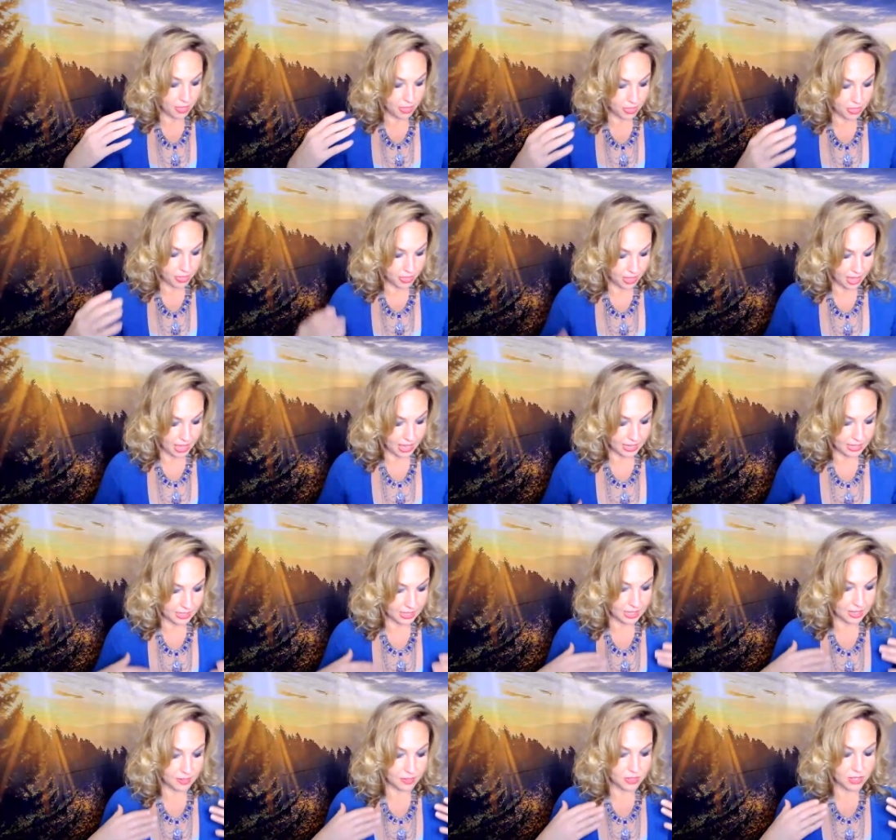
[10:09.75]
that
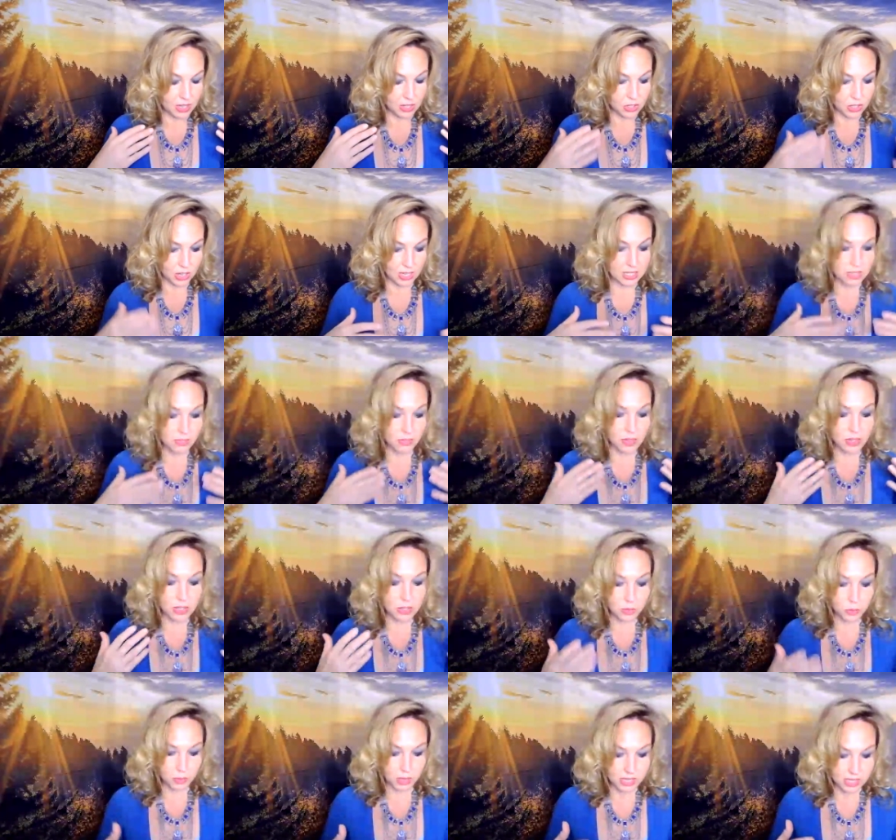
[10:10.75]
gives a chance for this
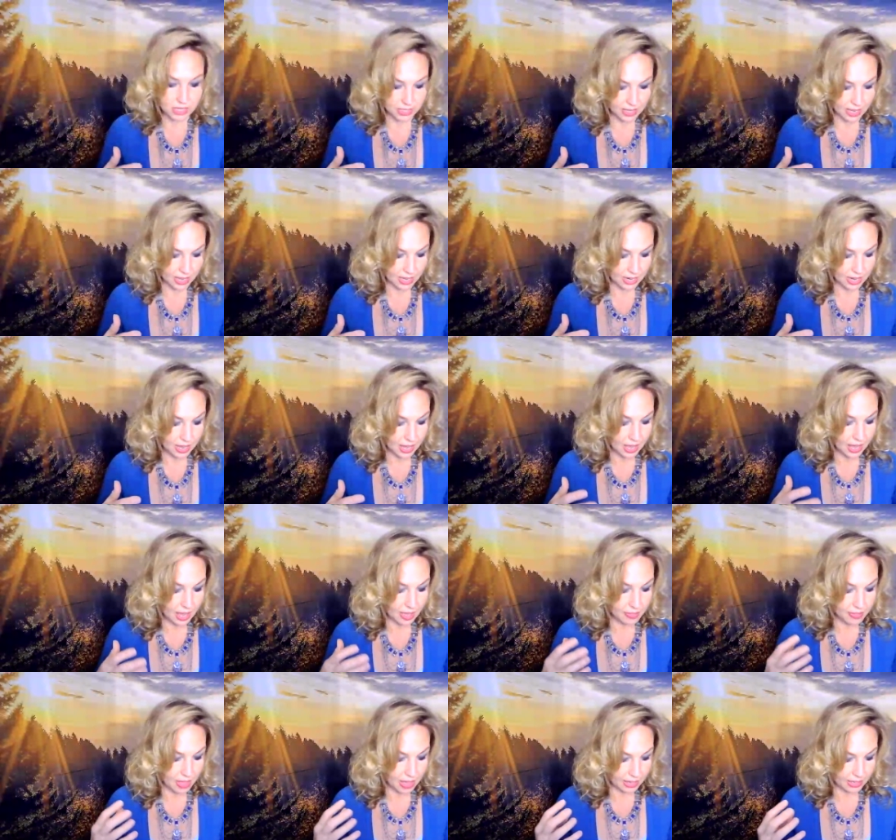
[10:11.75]
reset
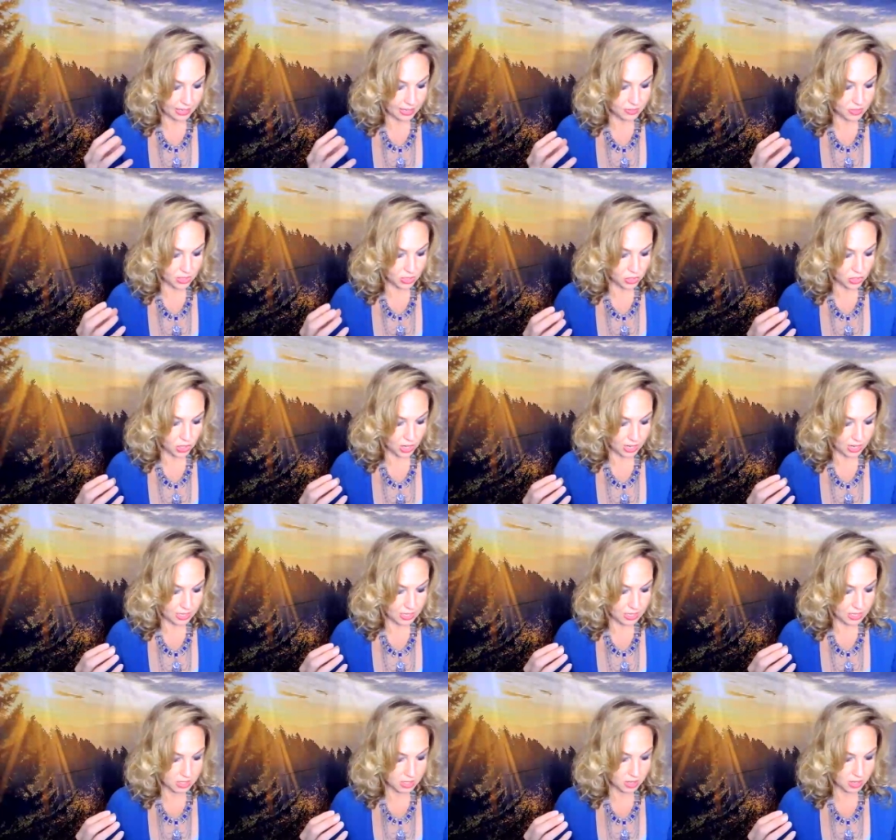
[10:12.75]
and that gives a
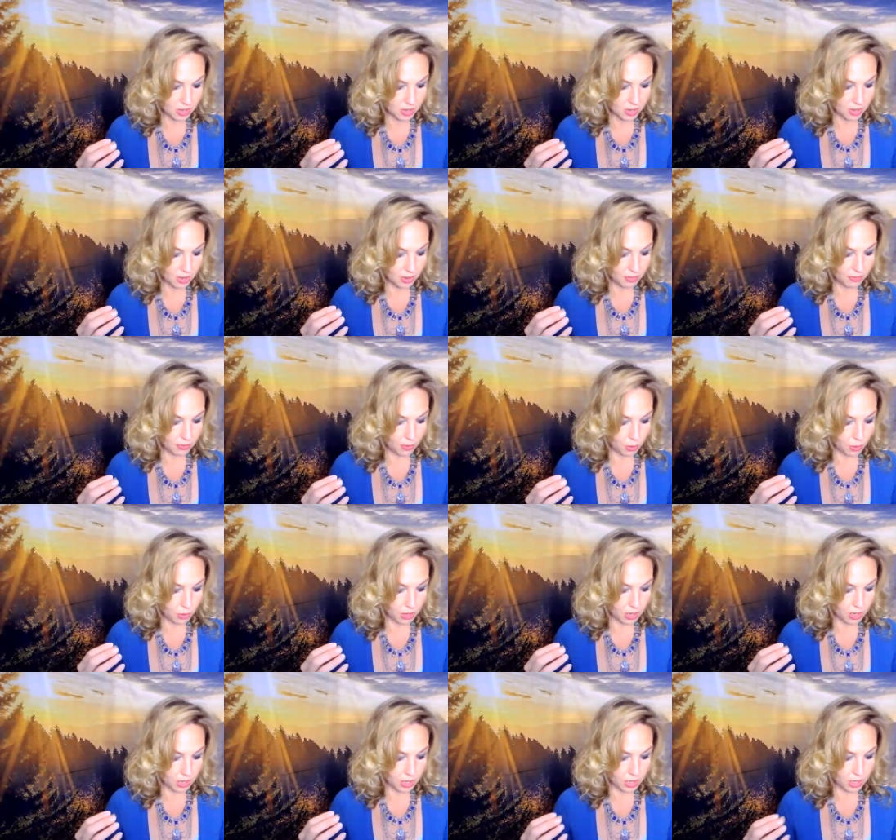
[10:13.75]
chance
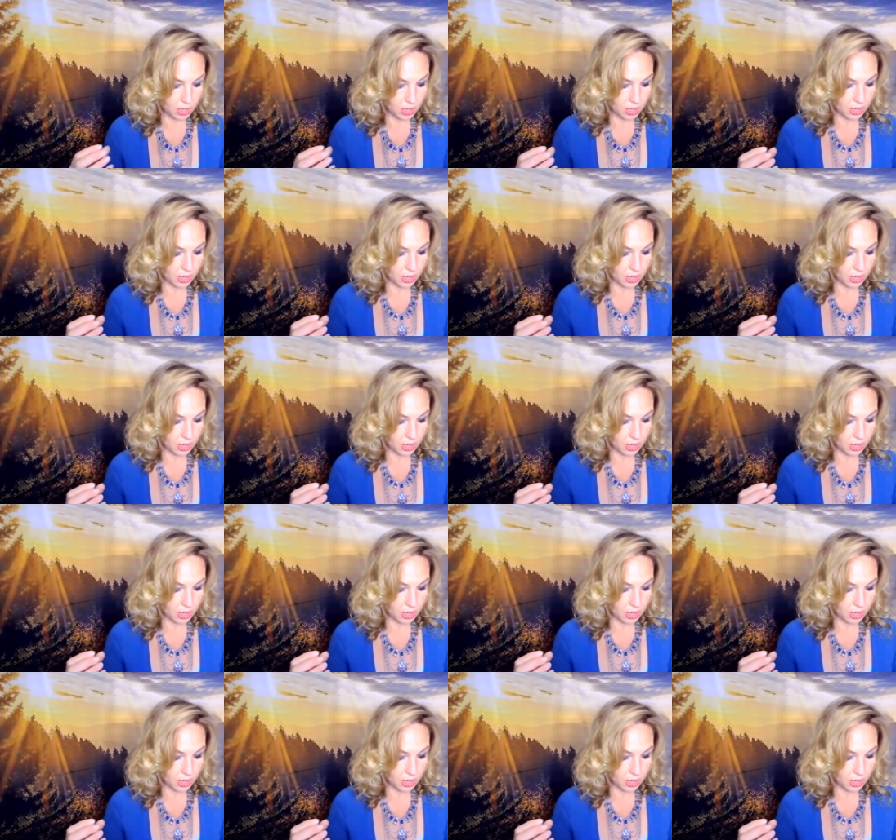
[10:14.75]
for